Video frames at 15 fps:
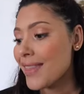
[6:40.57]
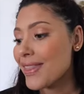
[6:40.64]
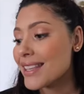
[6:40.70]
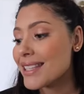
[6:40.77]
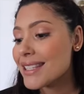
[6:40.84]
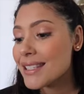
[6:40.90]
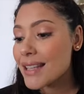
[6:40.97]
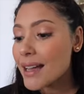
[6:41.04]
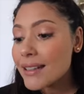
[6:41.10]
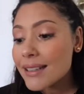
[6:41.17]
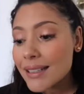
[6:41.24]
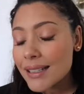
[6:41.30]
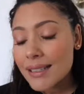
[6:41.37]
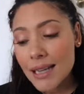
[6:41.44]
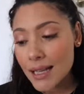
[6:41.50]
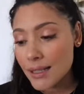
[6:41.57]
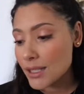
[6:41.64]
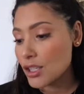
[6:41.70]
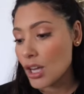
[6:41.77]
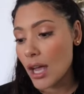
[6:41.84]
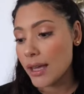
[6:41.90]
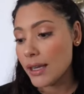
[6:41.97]
The sun could not
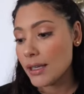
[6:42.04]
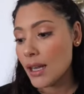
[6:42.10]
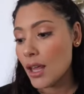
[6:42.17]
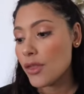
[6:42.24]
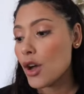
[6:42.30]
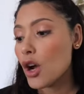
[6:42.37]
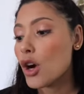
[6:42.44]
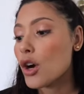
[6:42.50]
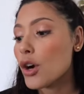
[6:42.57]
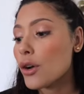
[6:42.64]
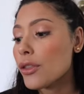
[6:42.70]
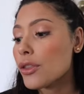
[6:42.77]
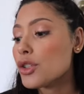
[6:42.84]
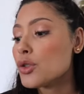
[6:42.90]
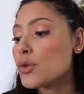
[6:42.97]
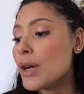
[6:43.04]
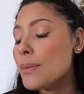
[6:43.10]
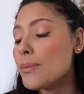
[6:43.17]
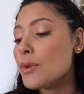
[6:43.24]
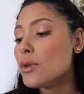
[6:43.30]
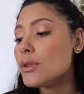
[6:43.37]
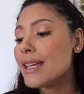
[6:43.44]
shine, the earth
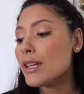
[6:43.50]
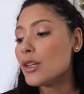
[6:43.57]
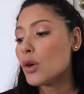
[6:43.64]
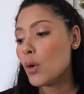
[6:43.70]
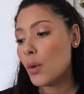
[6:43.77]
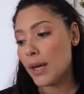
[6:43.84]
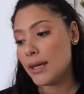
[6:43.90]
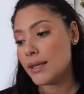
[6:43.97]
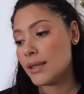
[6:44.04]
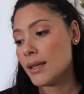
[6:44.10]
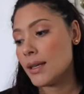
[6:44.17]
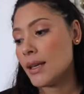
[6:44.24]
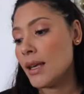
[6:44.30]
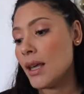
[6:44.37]
trembled and quaked.